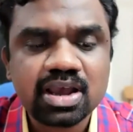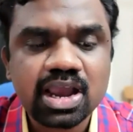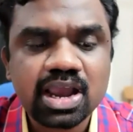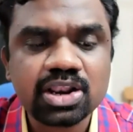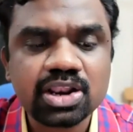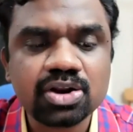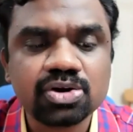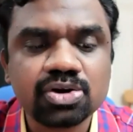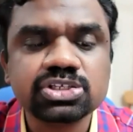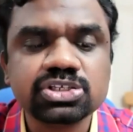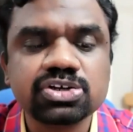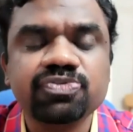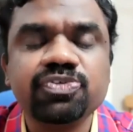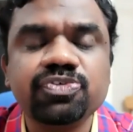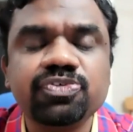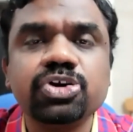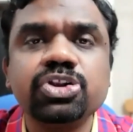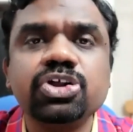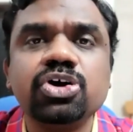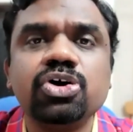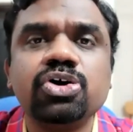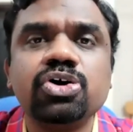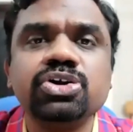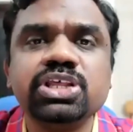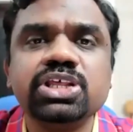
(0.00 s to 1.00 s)
And also for
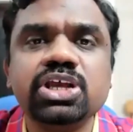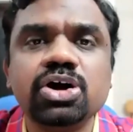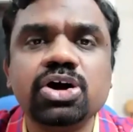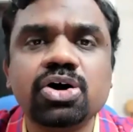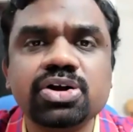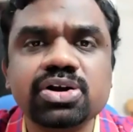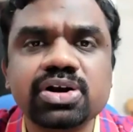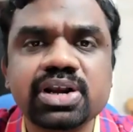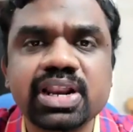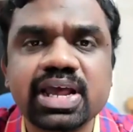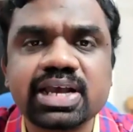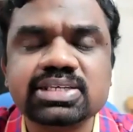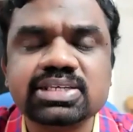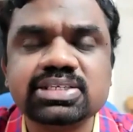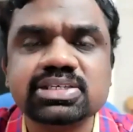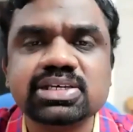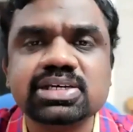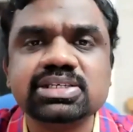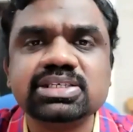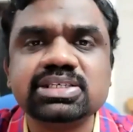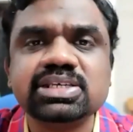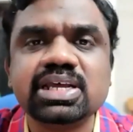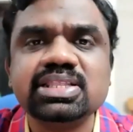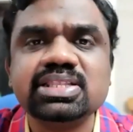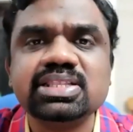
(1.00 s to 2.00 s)
all the
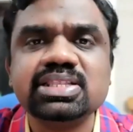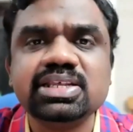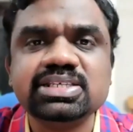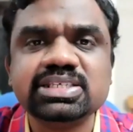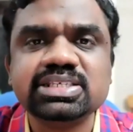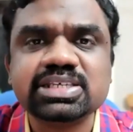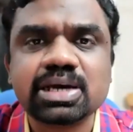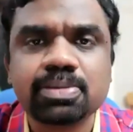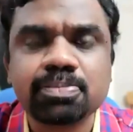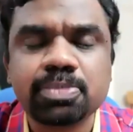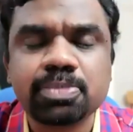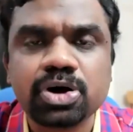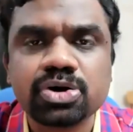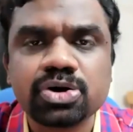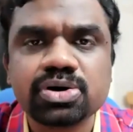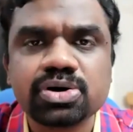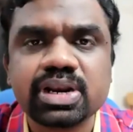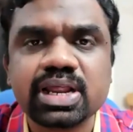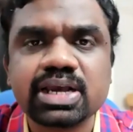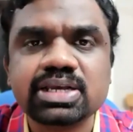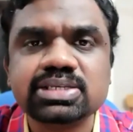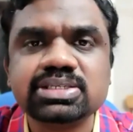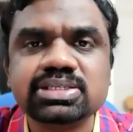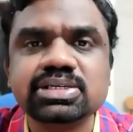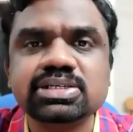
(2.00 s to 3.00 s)
organizers and the
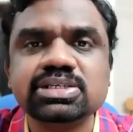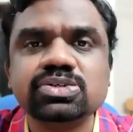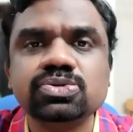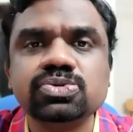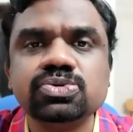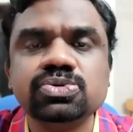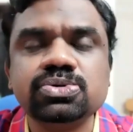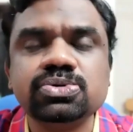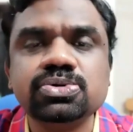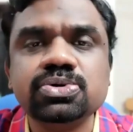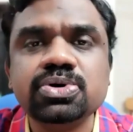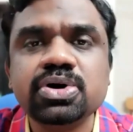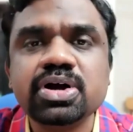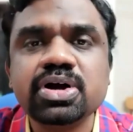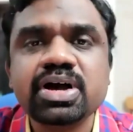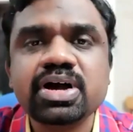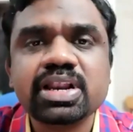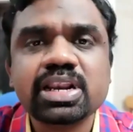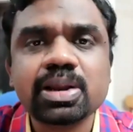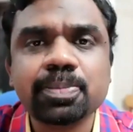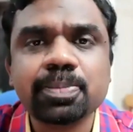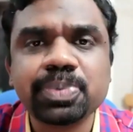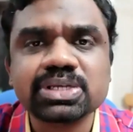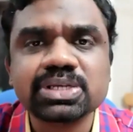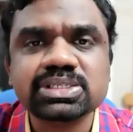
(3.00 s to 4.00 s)
sub-organizers who
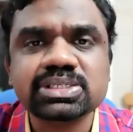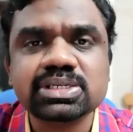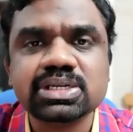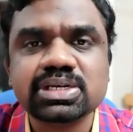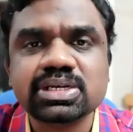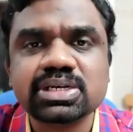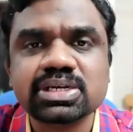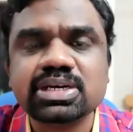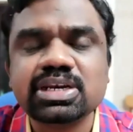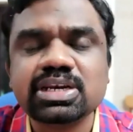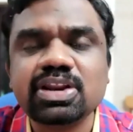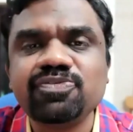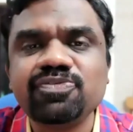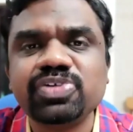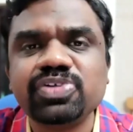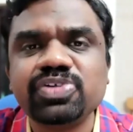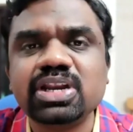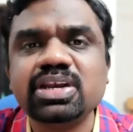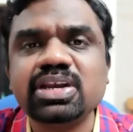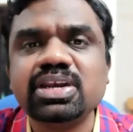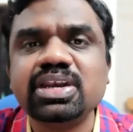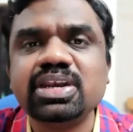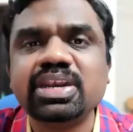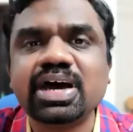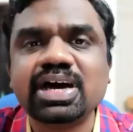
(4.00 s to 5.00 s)
represented
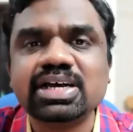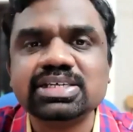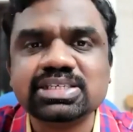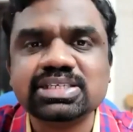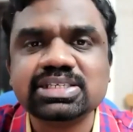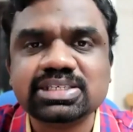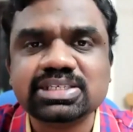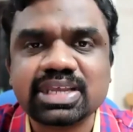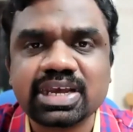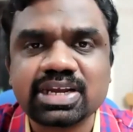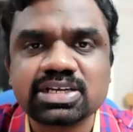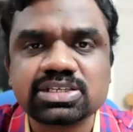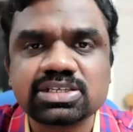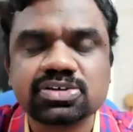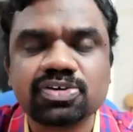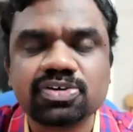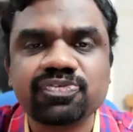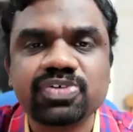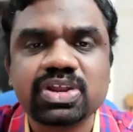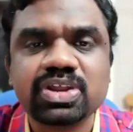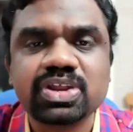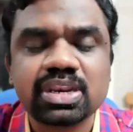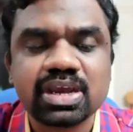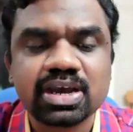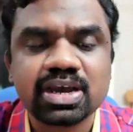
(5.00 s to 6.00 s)
different states
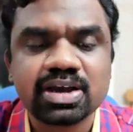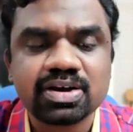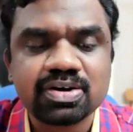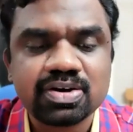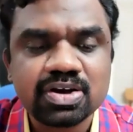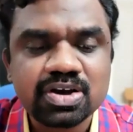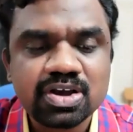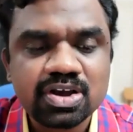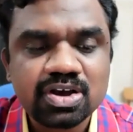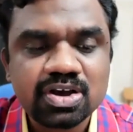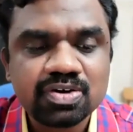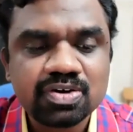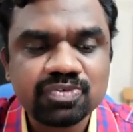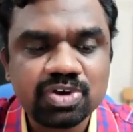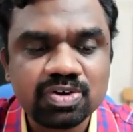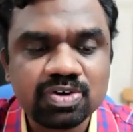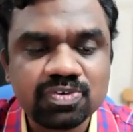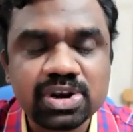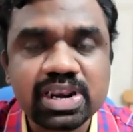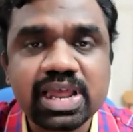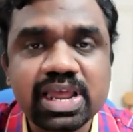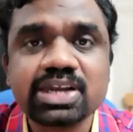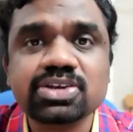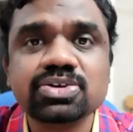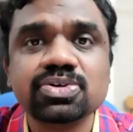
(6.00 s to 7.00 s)
of India, we
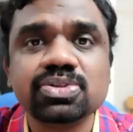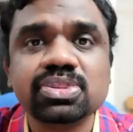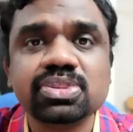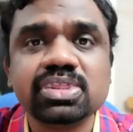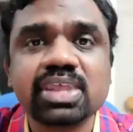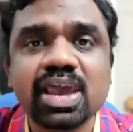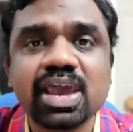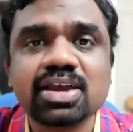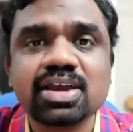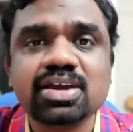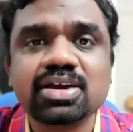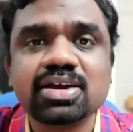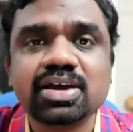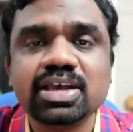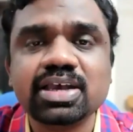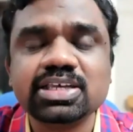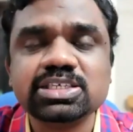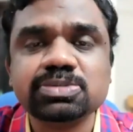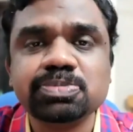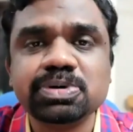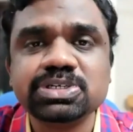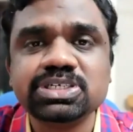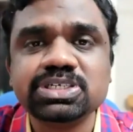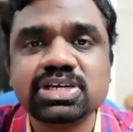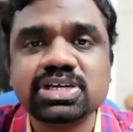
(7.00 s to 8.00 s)
would like to thank,
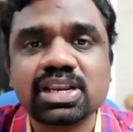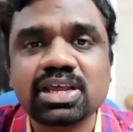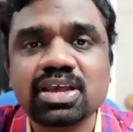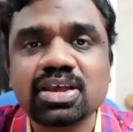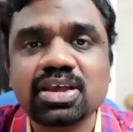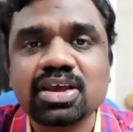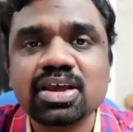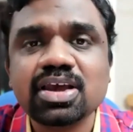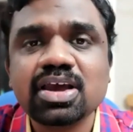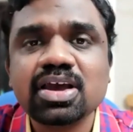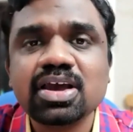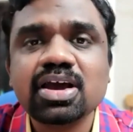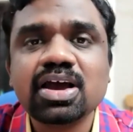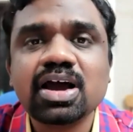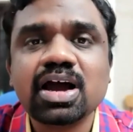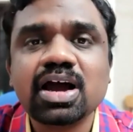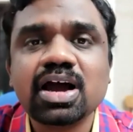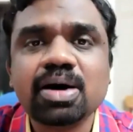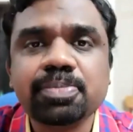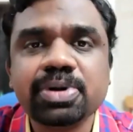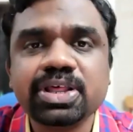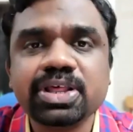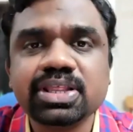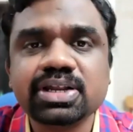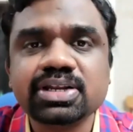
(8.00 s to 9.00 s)
especially
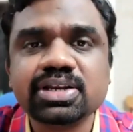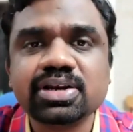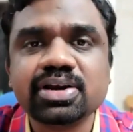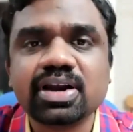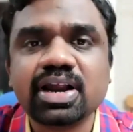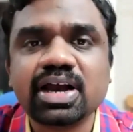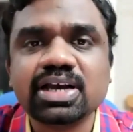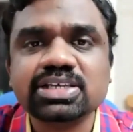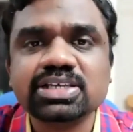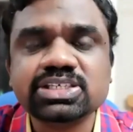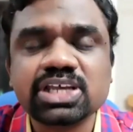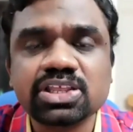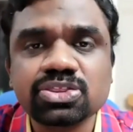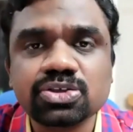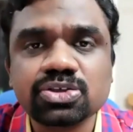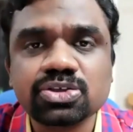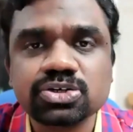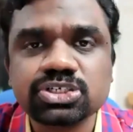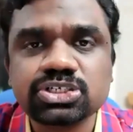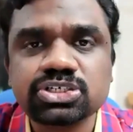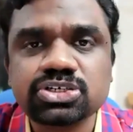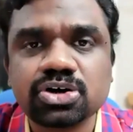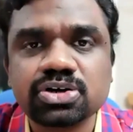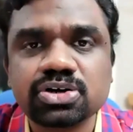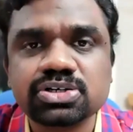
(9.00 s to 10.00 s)
Brother
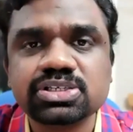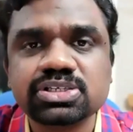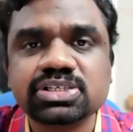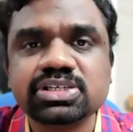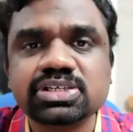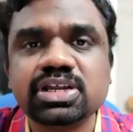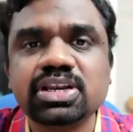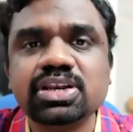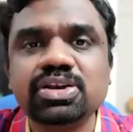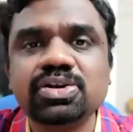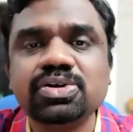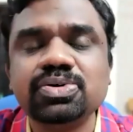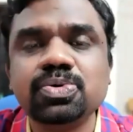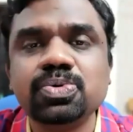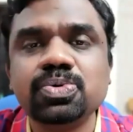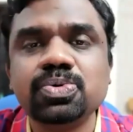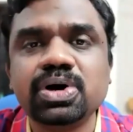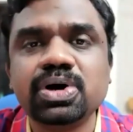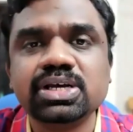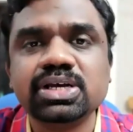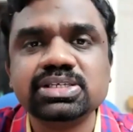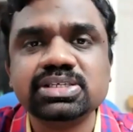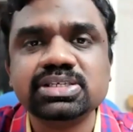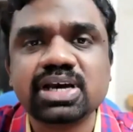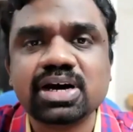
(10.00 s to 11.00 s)
Santosh Johnson, who
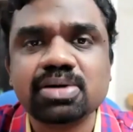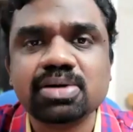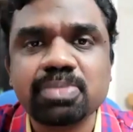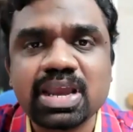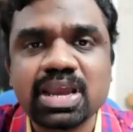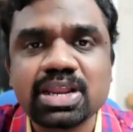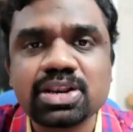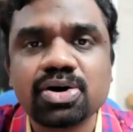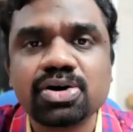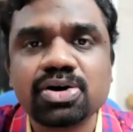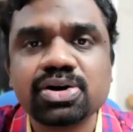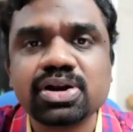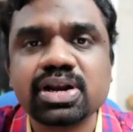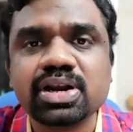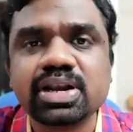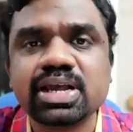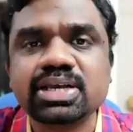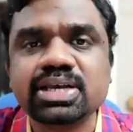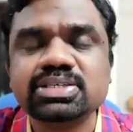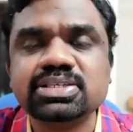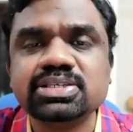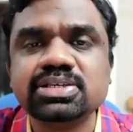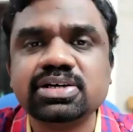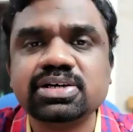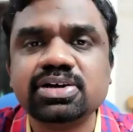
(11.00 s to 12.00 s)
was our main
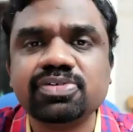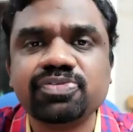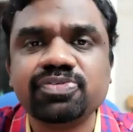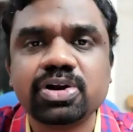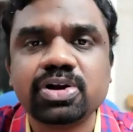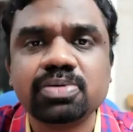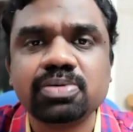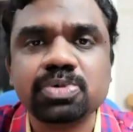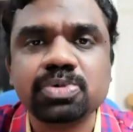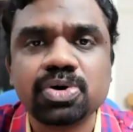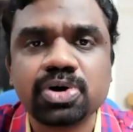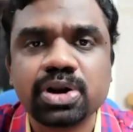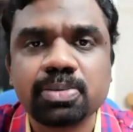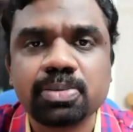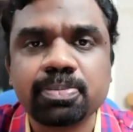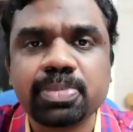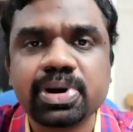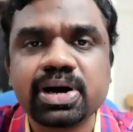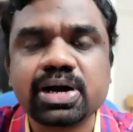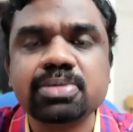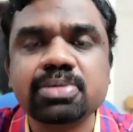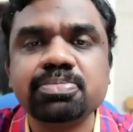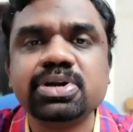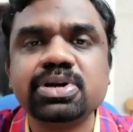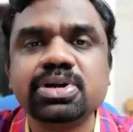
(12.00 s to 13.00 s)
organizer from
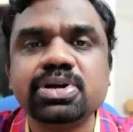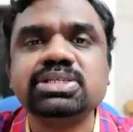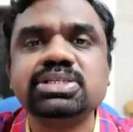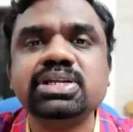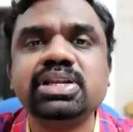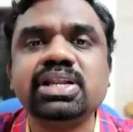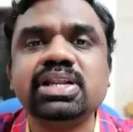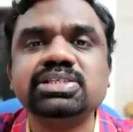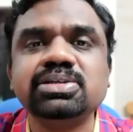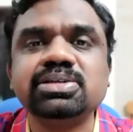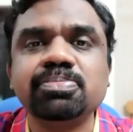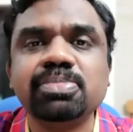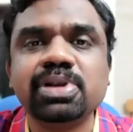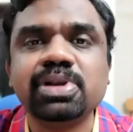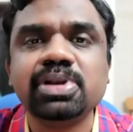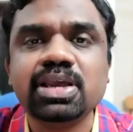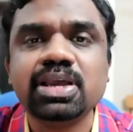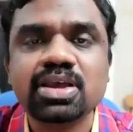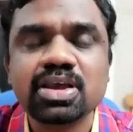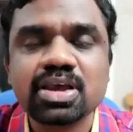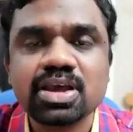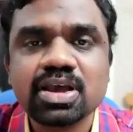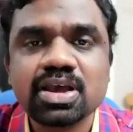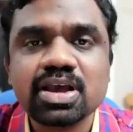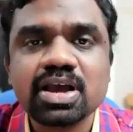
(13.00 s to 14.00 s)
Kodambakkam Christian
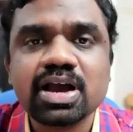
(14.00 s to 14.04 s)
Assembly.